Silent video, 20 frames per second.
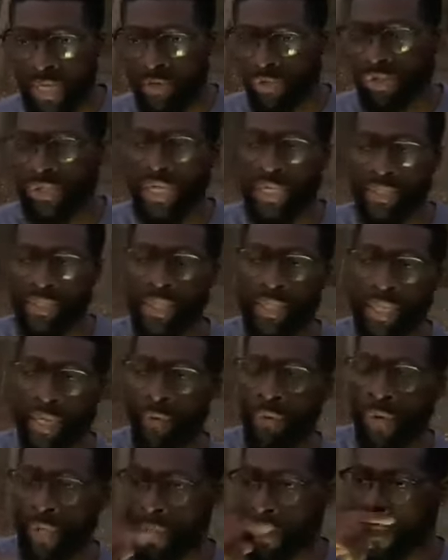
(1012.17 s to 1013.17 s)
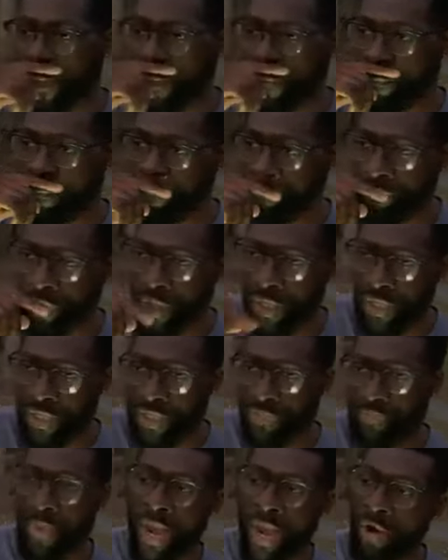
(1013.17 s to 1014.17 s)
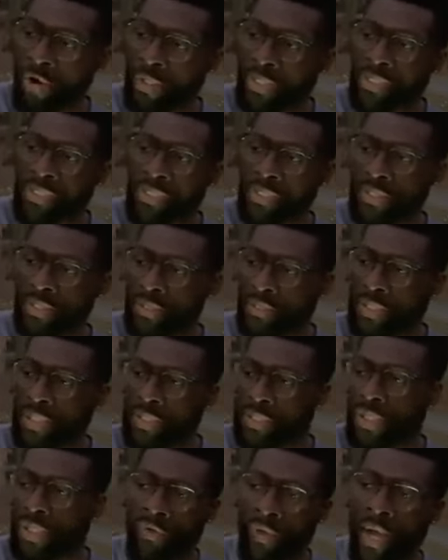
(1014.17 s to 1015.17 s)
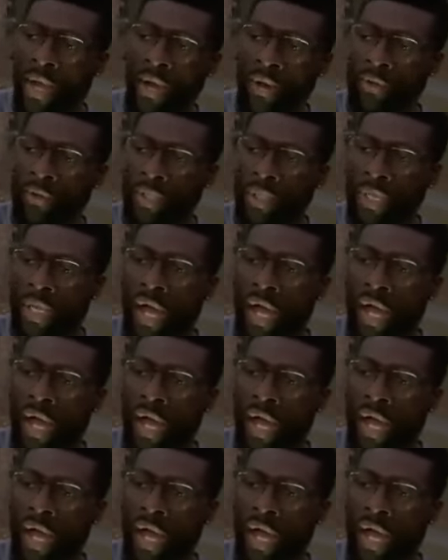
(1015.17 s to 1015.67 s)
Shai said that what? Um, a sparrow doesn't touch the ground